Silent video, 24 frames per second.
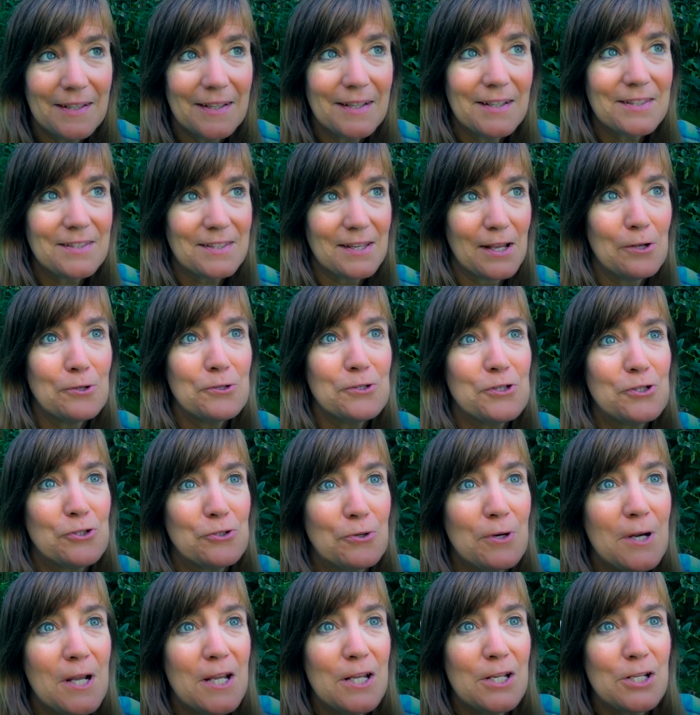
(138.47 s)
It sounds
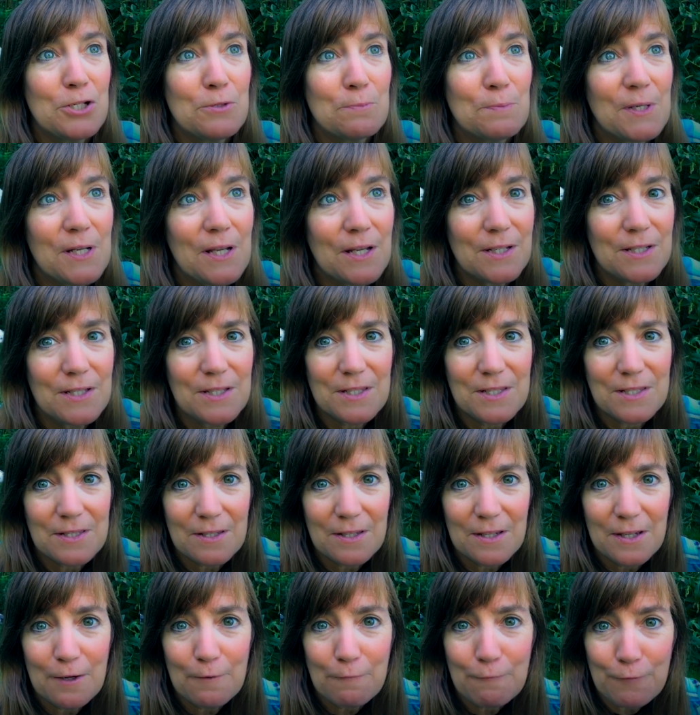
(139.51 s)
strange because
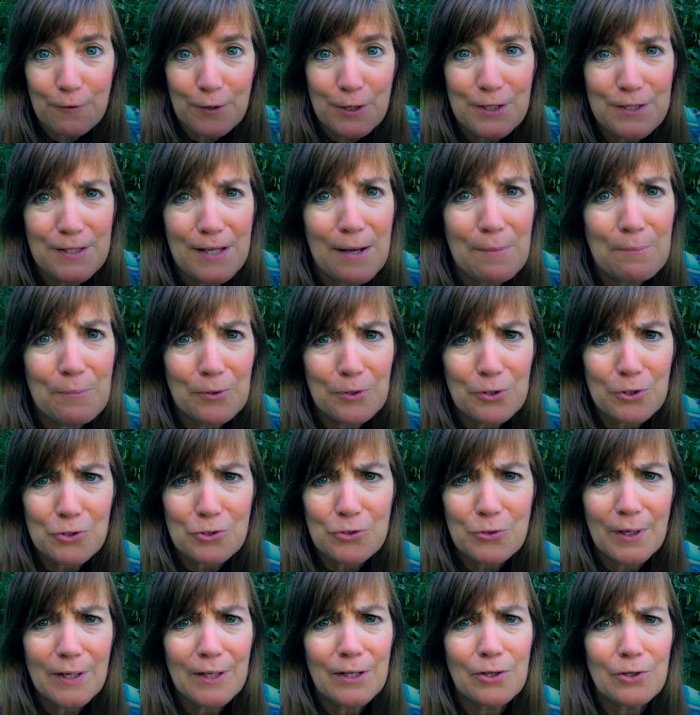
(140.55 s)
if, for example, you're
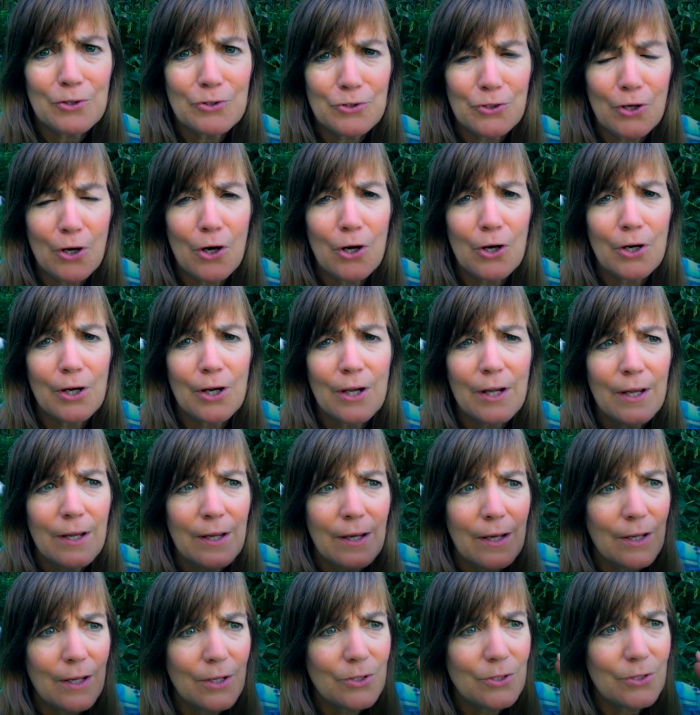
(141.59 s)
training your dog
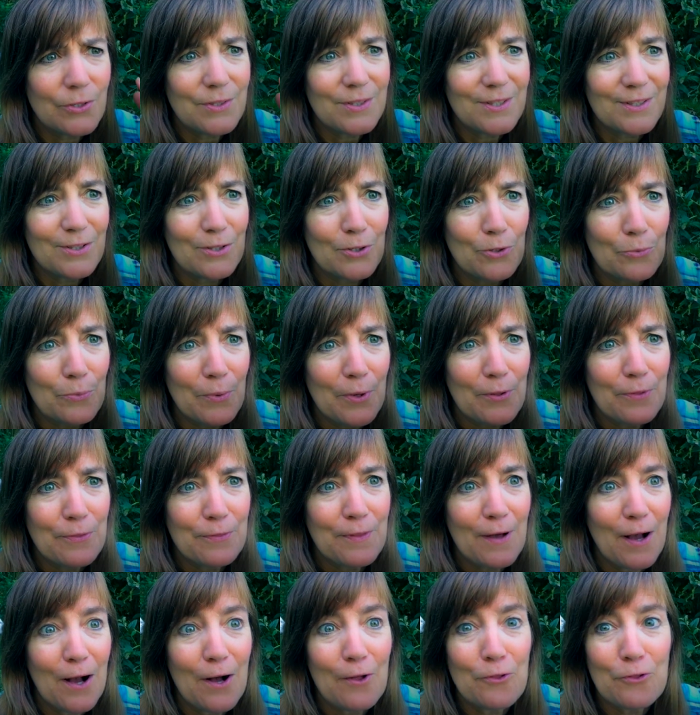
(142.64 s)
to deal with
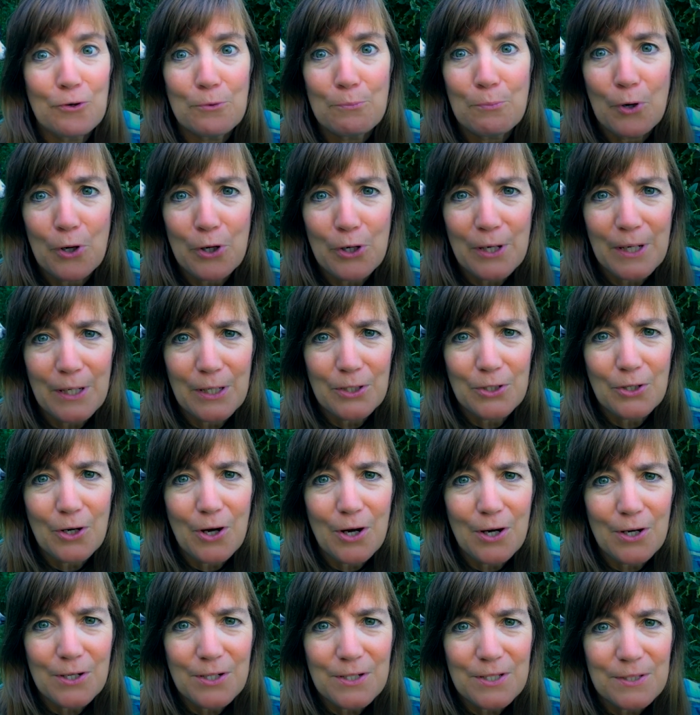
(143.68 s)
other barking
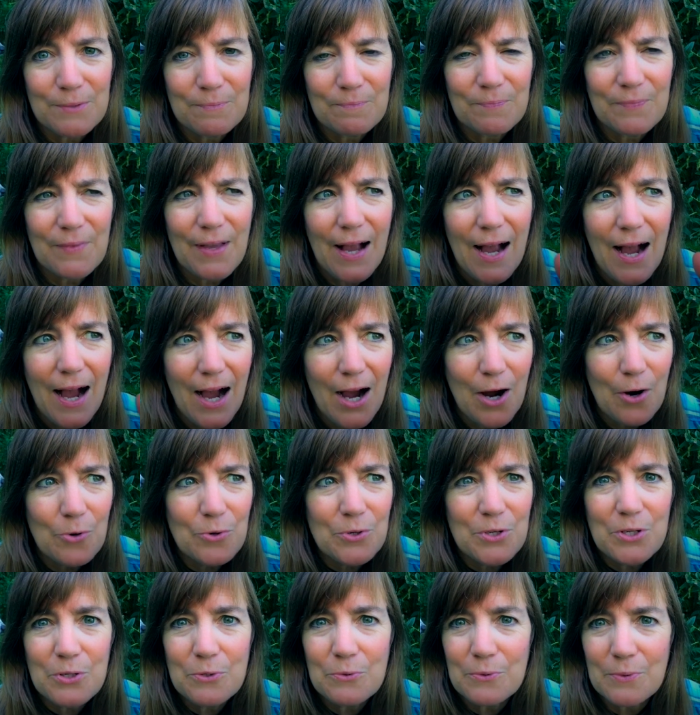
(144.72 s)
dogs, how
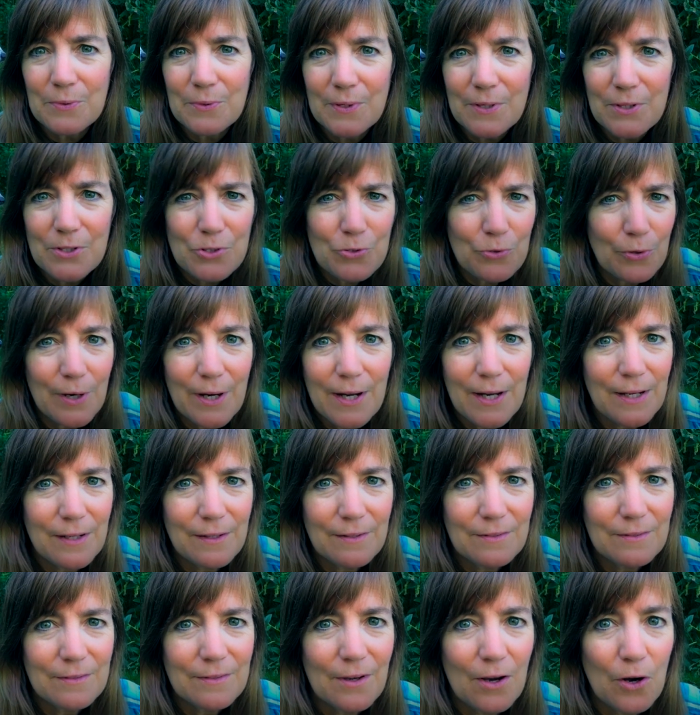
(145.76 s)
do you
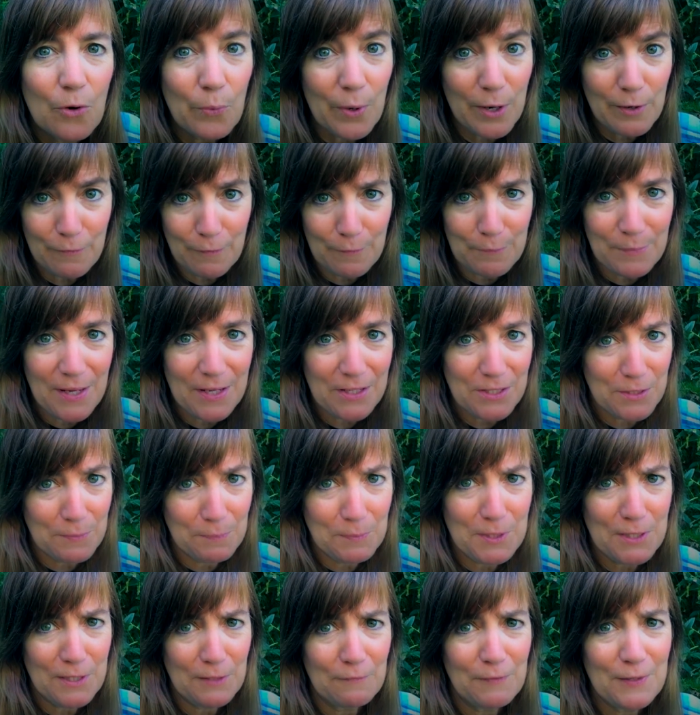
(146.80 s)
train away from that
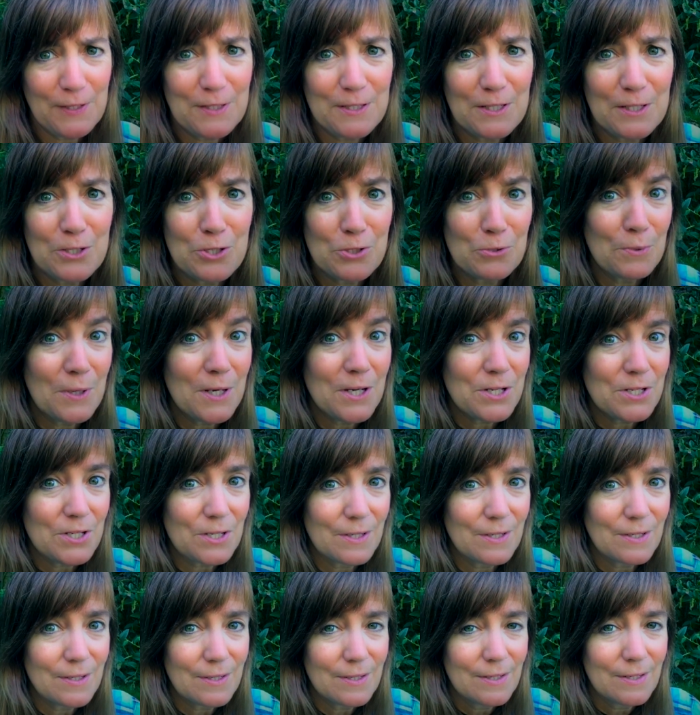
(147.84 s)
specific
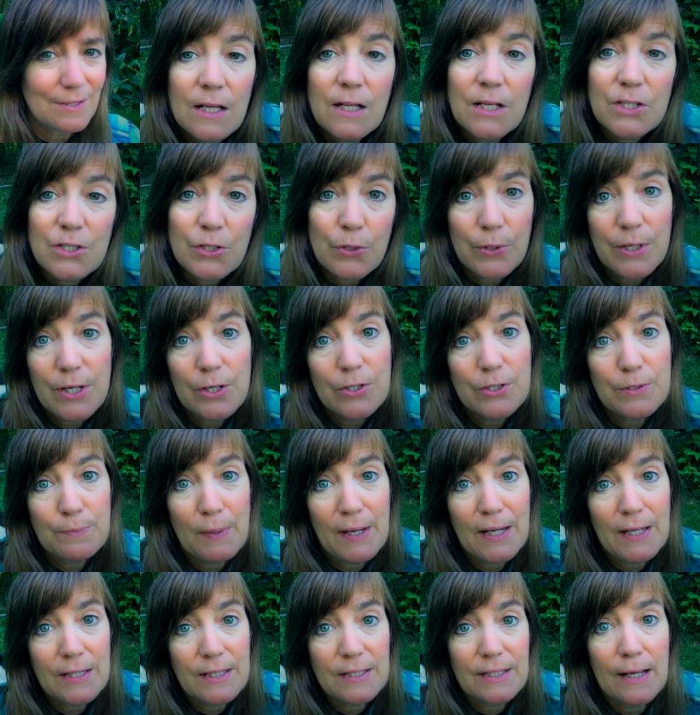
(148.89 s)
situation? So here's
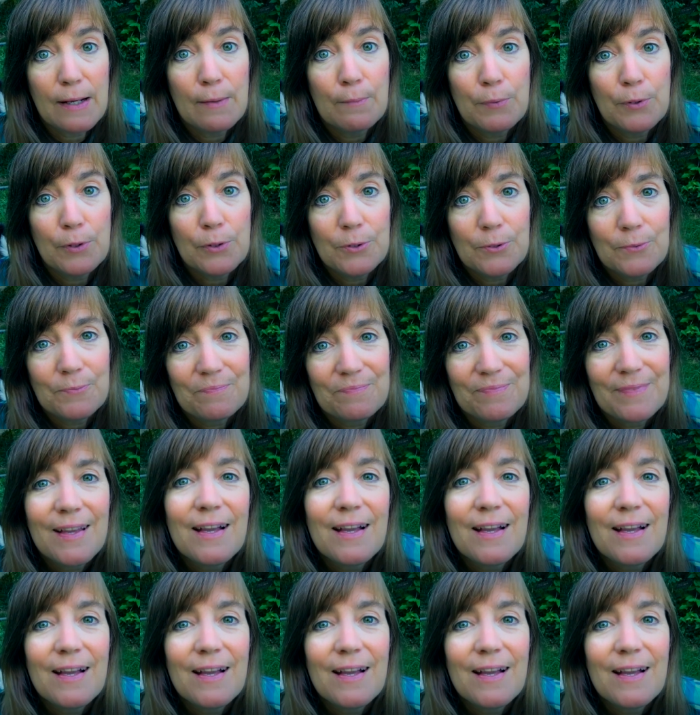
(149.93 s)
my example.